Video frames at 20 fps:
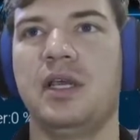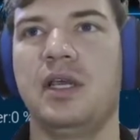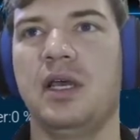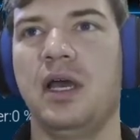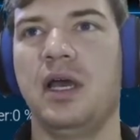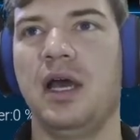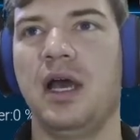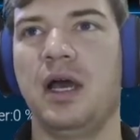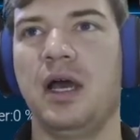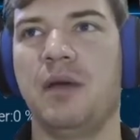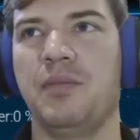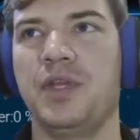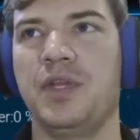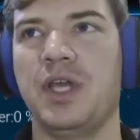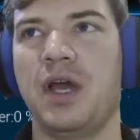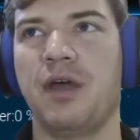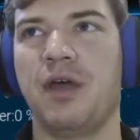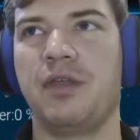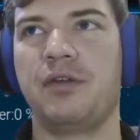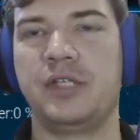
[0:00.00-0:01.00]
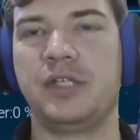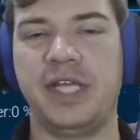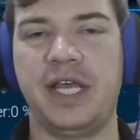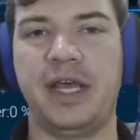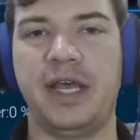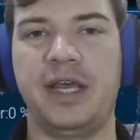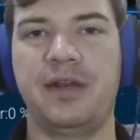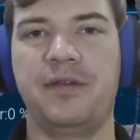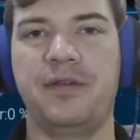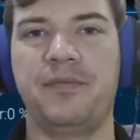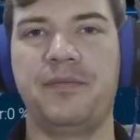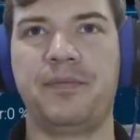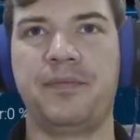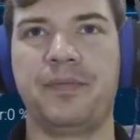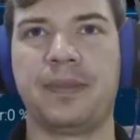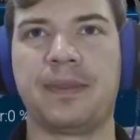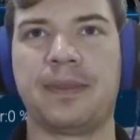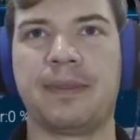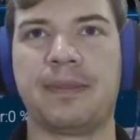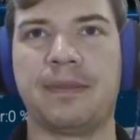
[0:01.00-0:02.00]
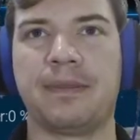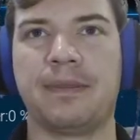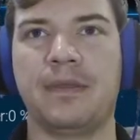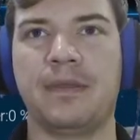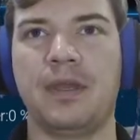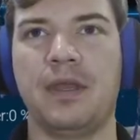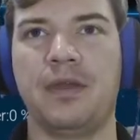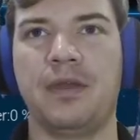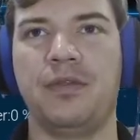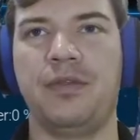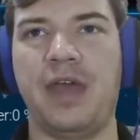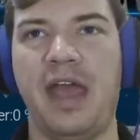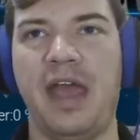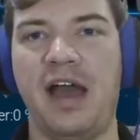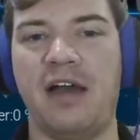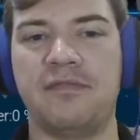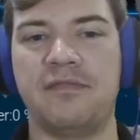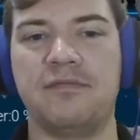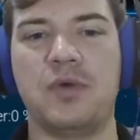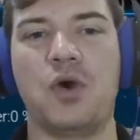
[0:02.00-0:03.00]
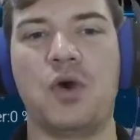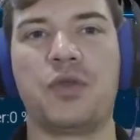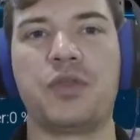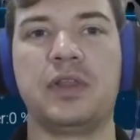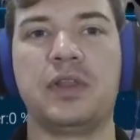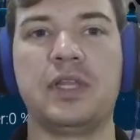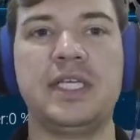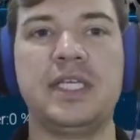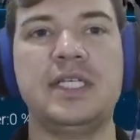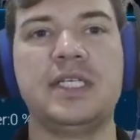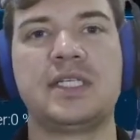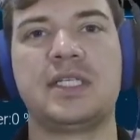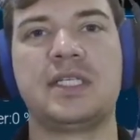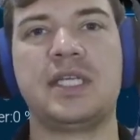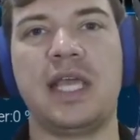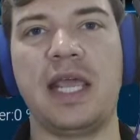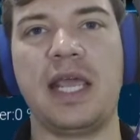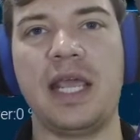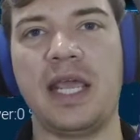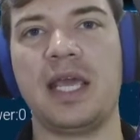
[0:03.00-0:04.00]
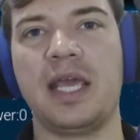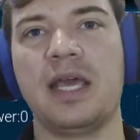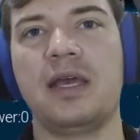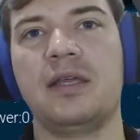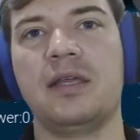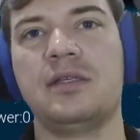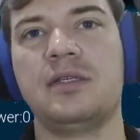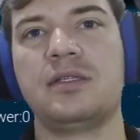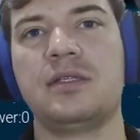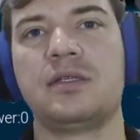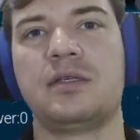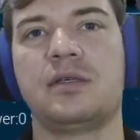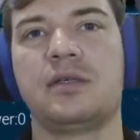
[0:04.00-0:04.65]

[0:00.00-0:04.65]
The other 10, they have both leased and